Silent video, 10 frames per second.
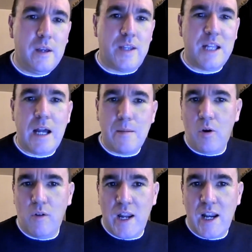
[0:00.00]
He's now a
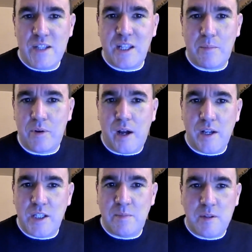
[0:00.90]
more realistic
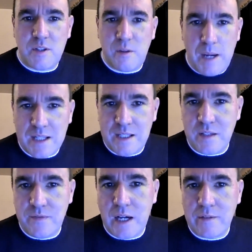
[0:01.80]
price. He's been sort of backed
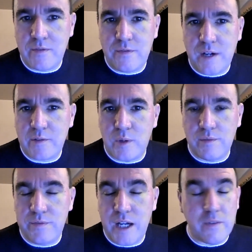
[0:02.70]
into 5 to
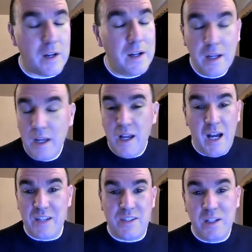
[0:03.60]
1 favourite.
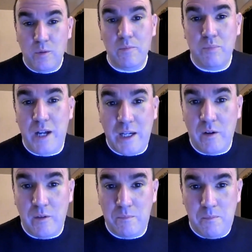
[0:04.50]
I still wouldn't put
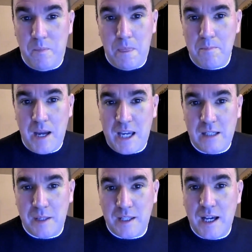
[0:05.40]
anyone
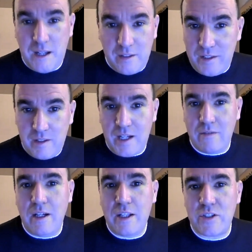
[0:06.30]
backing him at that. I think you'll get a
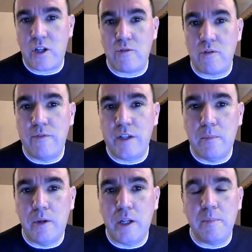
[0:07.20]
really solid run for
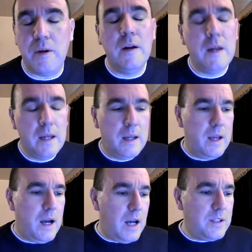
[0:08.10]
your money. But
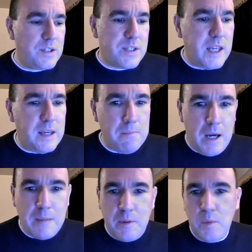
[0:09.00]
I just think it
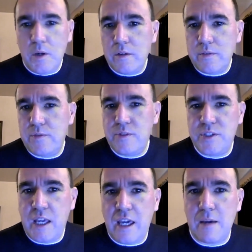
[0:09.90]
might be worth
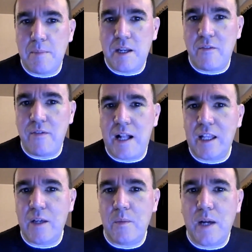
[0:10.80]
seeking a bit of
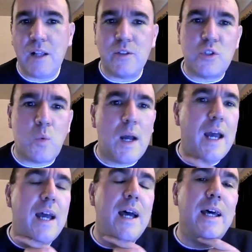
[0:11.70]
value
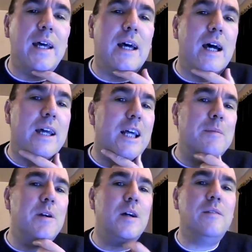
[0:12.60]
elsewhere. And
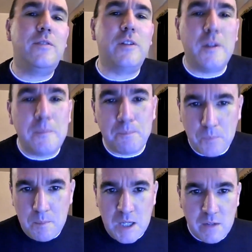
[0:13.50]
I'm going for a
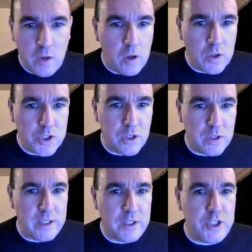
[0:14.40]
bit of a long
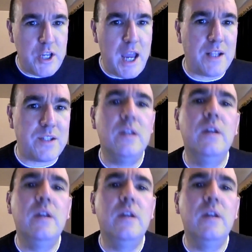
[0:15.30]
shot in Jet,